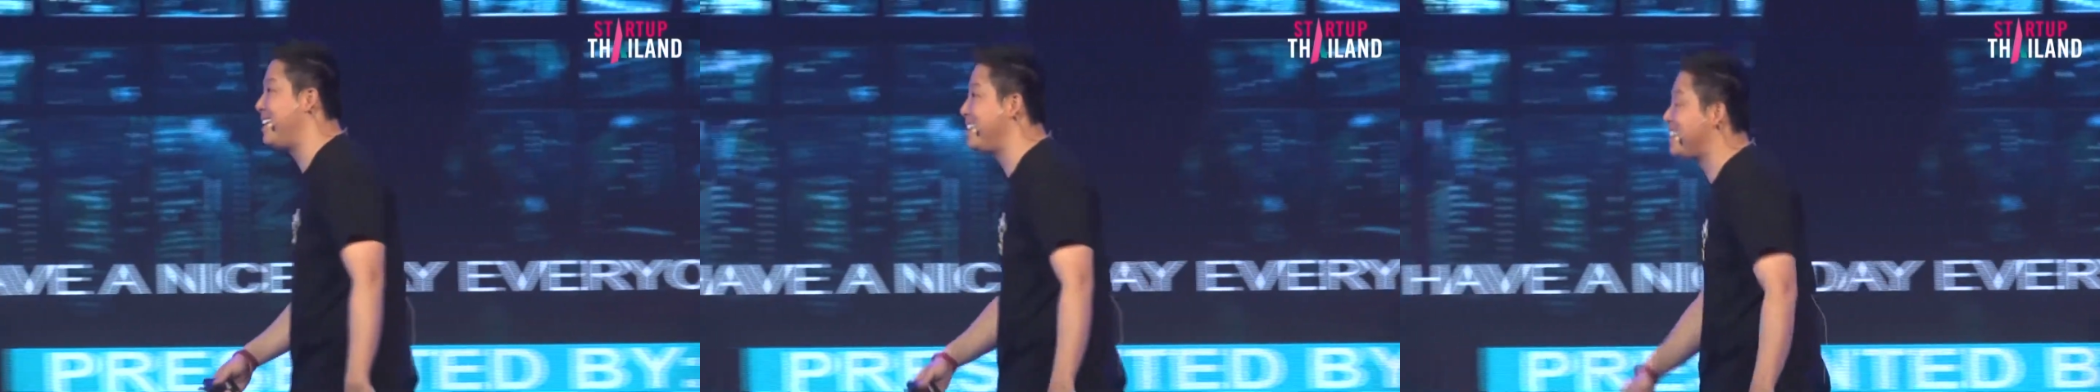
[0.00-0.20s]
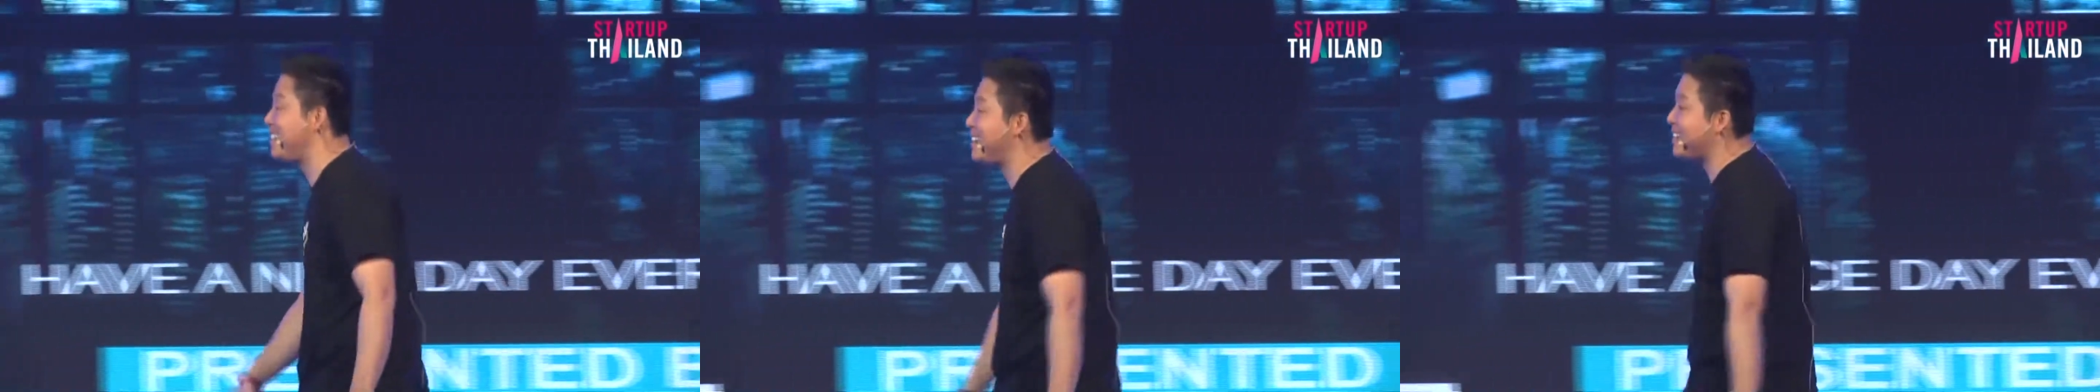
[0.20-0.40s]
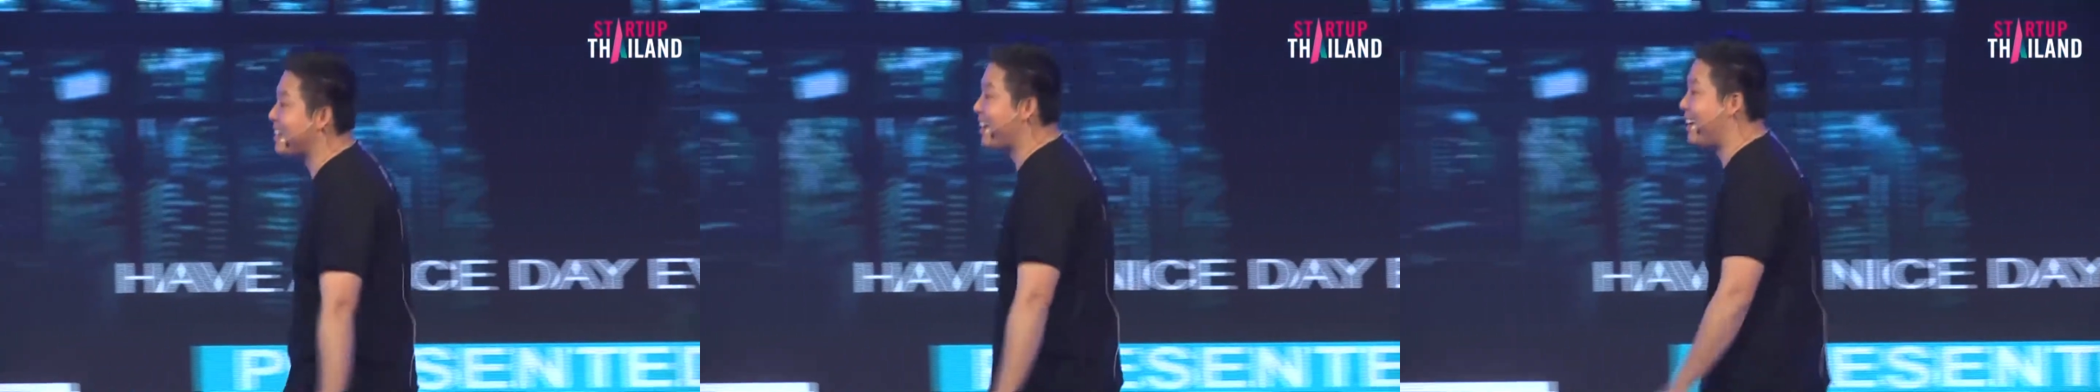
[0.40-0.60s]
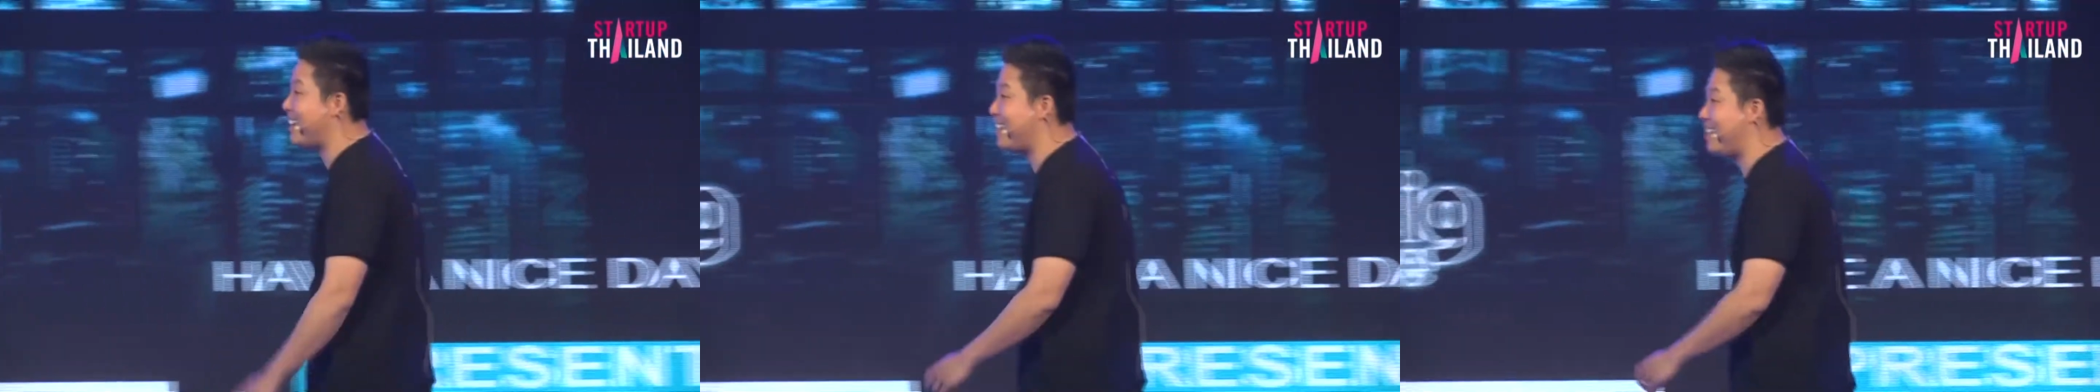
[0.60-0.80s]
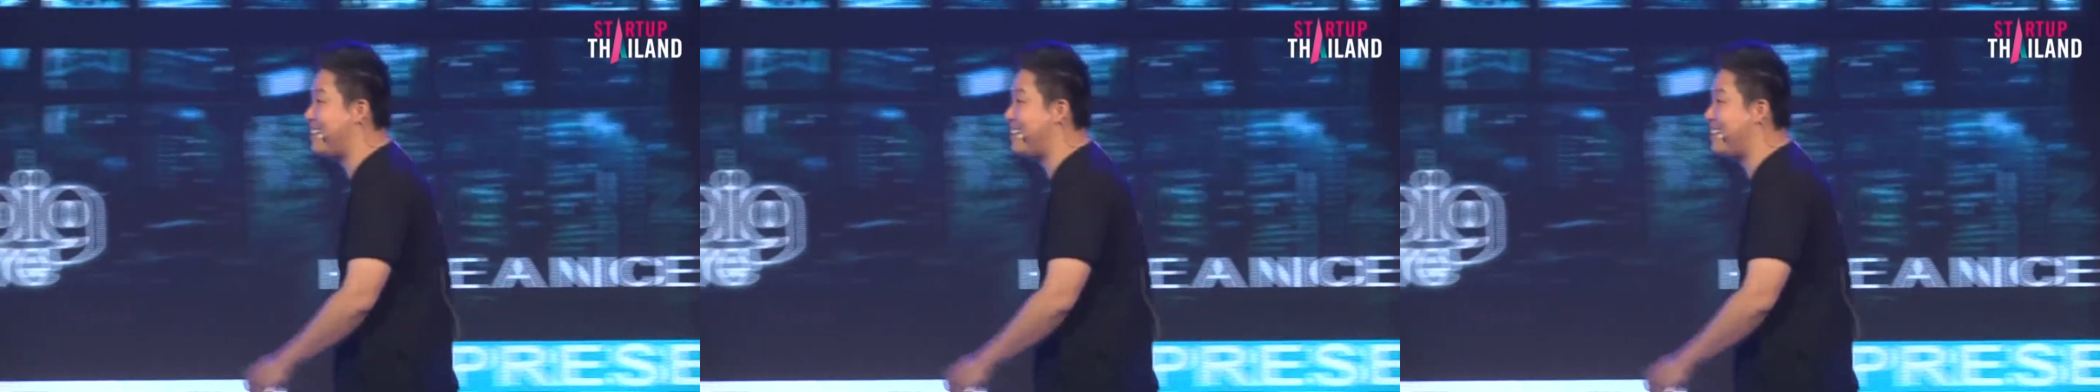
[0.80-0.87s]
anything